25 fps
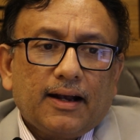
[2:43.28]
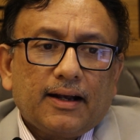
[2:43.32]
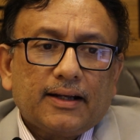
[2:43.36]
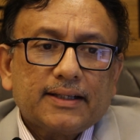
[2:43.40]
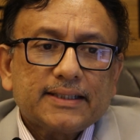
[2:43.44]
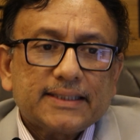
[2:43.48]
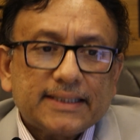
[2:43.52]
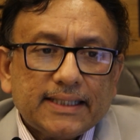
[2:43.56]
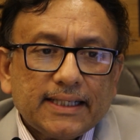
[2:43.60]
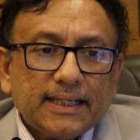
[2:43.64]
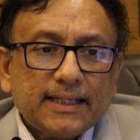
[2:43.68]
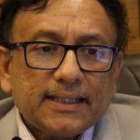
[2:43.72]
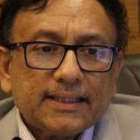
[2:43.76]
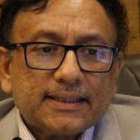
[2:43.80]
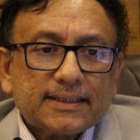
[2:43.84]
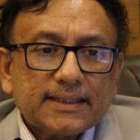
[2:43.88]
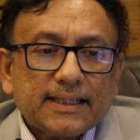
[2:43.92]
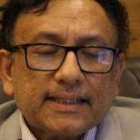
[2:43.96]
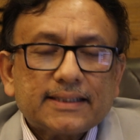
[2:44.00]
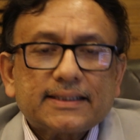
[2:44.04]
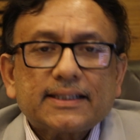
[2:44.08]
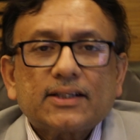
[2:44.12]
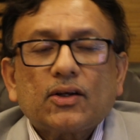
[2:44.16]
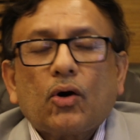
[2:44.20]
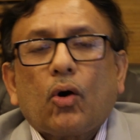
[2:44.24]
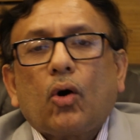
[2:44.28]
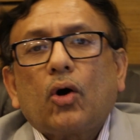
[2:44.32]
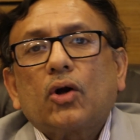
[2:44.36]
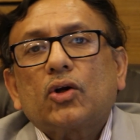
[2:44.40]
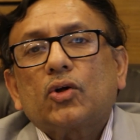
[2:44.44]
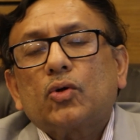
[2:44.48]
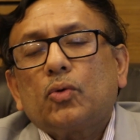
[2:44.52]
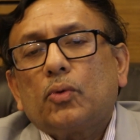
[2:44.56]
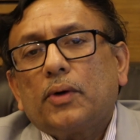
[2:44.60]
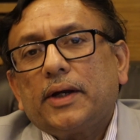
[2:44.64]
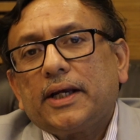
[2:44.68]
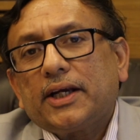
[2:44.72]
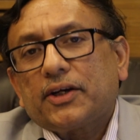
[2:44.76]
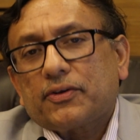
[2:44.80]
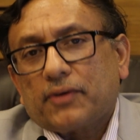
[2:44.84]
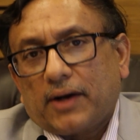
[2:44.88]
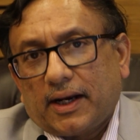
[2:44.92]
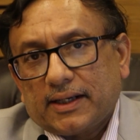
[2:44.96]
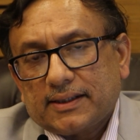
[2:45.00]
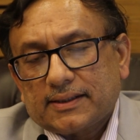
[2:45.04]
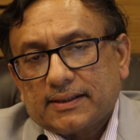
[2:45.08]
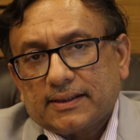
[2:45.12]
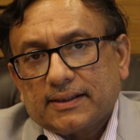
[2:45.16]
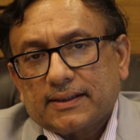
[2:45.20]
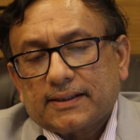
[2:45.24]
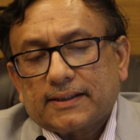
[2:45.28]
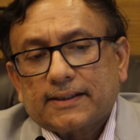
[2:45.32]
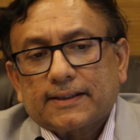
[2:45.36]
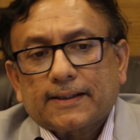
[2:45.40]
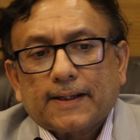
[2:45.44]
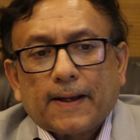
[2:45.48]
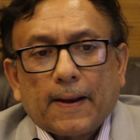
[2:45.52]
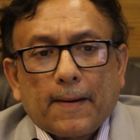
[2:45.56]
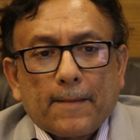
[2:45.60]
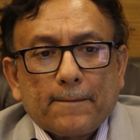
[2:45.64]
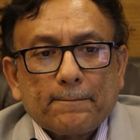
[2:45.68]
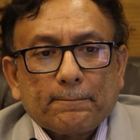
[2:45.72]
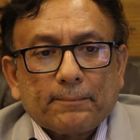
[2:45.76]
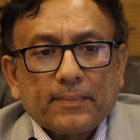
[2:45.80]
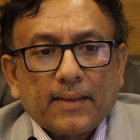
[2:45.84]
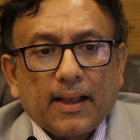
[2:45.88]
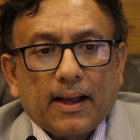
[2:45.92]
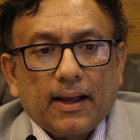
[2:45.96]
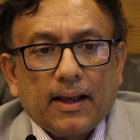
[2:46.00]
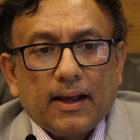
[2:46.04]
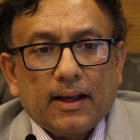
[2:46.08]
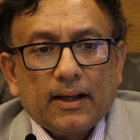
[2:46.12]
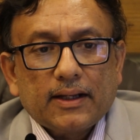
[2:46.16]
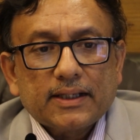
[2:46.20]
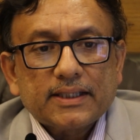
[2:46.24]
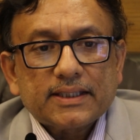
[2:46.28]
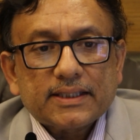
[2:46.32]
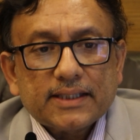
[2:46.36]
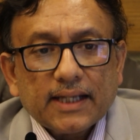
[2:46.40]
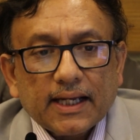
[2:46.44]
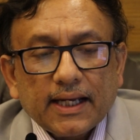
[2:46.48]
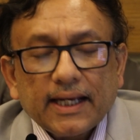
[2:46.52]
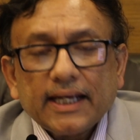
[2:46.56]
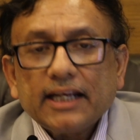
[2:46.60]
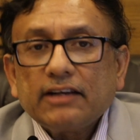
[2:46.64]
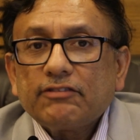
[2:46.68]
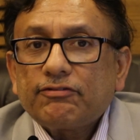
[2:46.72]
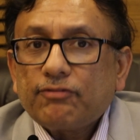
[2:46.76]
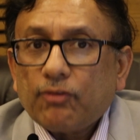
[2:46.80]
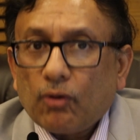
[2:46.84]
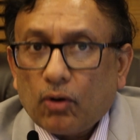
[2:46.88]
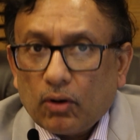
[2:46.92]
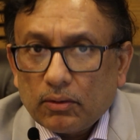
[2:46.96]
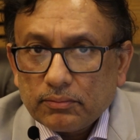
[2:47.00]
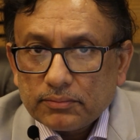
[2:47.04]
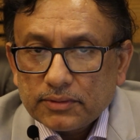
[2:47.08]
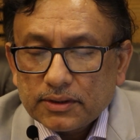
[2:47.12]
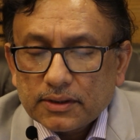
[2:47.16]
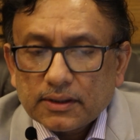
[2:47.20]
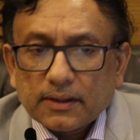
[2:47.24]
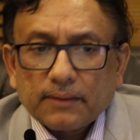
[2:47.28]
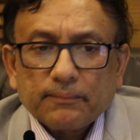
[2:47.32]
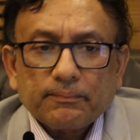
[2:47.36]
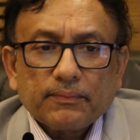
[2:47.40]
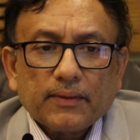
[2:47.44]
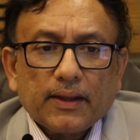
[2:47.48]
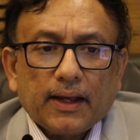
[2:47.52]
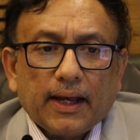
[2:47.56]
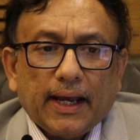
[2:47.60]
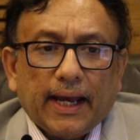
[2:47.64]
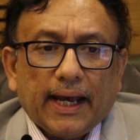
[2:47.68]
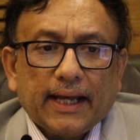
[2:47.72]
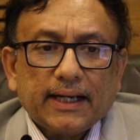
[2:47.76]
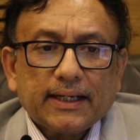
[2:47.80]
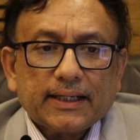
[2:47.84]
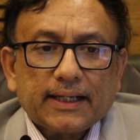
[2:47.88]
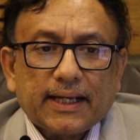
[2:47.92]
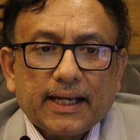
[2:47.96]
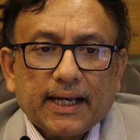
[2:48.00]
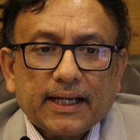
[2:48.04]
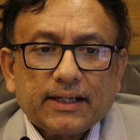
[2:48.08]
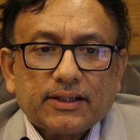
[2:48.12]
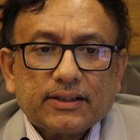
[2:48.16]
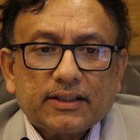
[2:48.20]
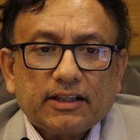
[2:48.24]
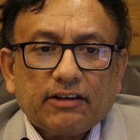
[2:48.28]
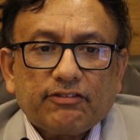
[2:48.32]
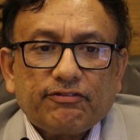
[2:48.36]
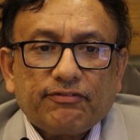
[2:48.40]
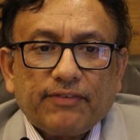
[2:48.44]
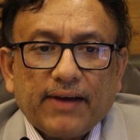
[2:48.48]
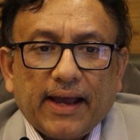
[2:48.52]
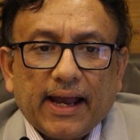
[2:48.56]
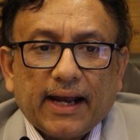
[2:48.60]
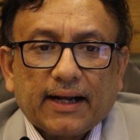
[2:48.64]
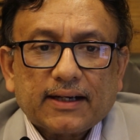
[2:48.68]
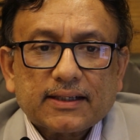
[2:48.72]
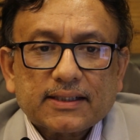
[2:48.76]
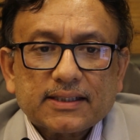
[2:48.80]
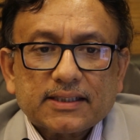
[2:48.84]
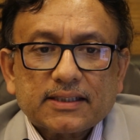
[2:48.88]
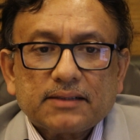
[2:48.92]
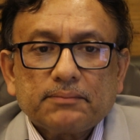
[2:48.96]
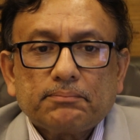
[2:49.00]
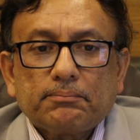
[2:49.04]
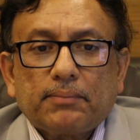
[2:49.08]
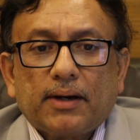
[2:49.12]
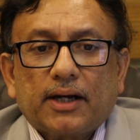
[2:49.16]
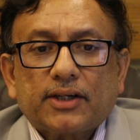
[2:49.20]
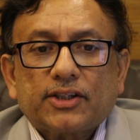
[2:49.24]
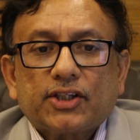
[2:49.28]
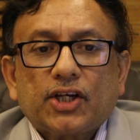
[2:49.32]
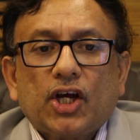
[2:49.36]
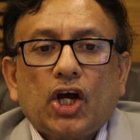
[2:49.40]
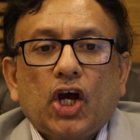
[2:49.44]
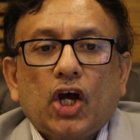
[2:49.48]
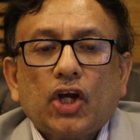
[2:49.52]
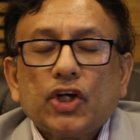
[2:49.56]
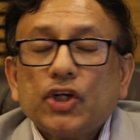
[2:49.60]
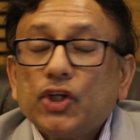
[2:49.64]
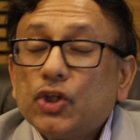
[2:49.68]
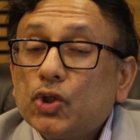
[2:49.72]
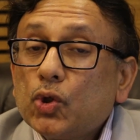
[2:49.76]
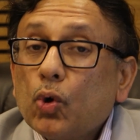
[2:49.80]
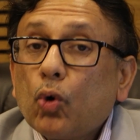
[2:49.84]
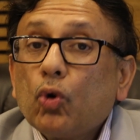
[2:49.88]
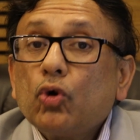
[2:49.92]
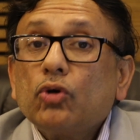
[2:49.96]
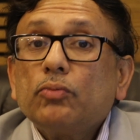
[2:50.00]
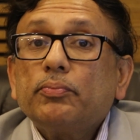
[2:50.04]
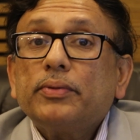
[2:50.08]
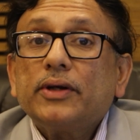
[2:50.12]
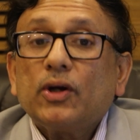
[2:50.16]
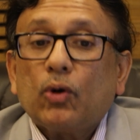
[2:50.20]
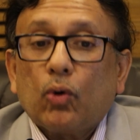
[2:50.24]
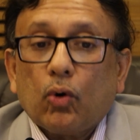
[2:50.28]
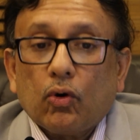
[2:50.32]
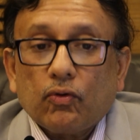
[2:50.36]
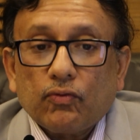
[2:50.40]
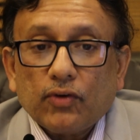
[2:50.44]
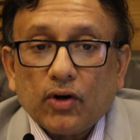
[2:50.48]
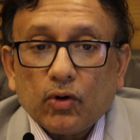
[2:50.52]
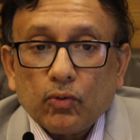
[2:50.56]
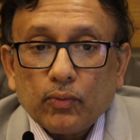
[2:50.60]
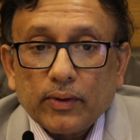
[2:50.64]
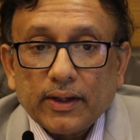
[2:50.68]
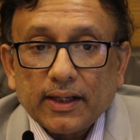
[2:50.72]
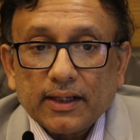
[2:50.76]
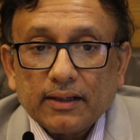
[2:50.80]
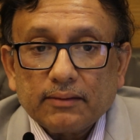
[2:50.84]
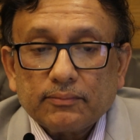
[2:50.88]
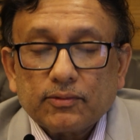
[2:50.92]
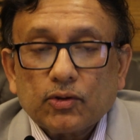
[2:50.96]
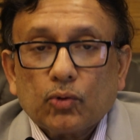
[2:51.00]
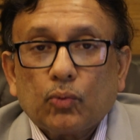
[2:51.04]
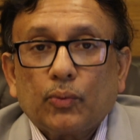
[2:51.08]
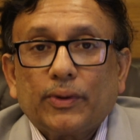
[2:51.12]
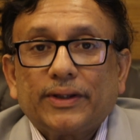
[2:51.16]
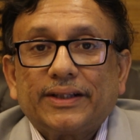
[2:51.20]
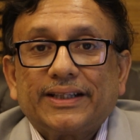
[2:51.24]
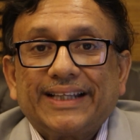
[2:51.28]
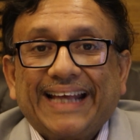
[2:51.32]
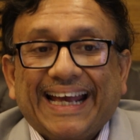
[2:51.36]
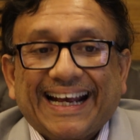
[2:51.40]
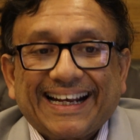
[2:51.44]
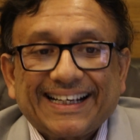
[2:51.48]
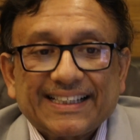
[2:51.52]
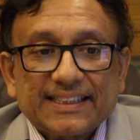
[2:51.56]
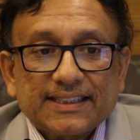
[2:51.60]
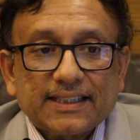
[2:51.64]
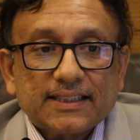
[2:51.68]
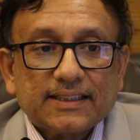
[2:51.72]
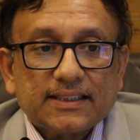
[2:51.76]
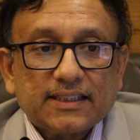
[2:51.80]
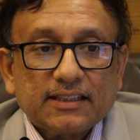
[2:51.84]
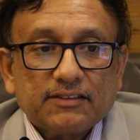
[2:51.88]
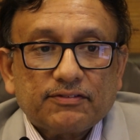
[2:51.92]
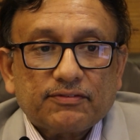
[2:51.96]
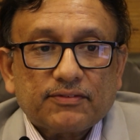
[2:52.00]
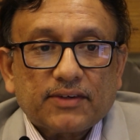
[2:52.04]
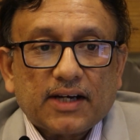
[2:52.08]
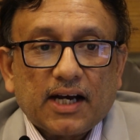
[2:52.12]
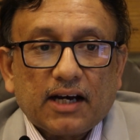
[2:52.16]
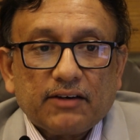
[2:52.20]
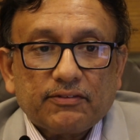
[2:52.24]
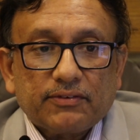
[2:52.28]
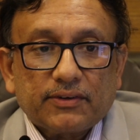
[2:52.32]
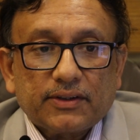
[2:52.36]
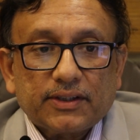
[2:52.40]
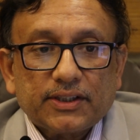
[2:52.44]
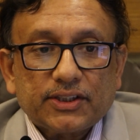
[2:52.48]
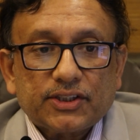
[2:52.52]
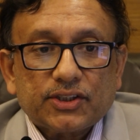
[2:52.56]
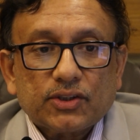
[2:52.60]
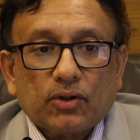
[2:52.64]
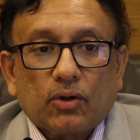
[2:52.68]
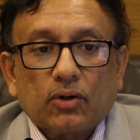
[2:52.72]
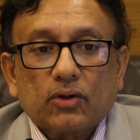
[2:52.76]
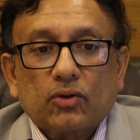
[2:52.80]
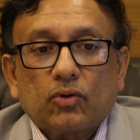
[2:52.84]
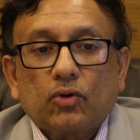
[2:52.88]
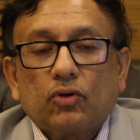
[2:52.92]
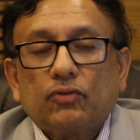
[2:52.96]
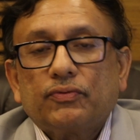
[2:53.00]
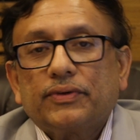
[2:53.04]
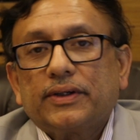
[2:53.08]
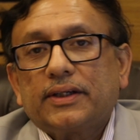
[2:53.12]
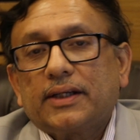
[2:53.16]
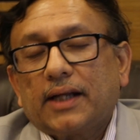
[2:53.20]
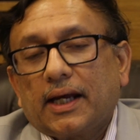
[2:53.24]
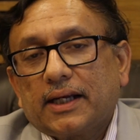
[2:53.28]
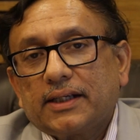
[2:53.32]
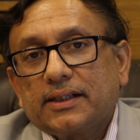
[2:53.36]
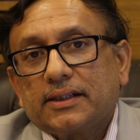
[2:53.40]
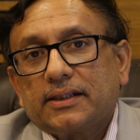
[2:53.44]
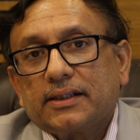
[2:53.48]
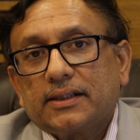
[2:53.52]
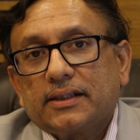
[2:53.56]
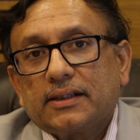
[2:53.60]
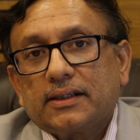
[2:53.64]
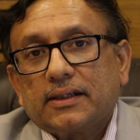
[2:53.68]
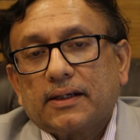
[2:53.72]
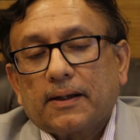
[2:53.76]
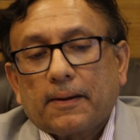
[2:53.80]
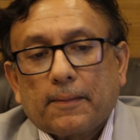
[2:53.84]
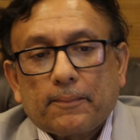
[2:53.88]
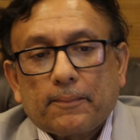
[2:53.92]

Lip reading: Since it's an ongoing crisis, stay informed and get the facts, but don't be overwhelmed with excessive coverage on COVID-19.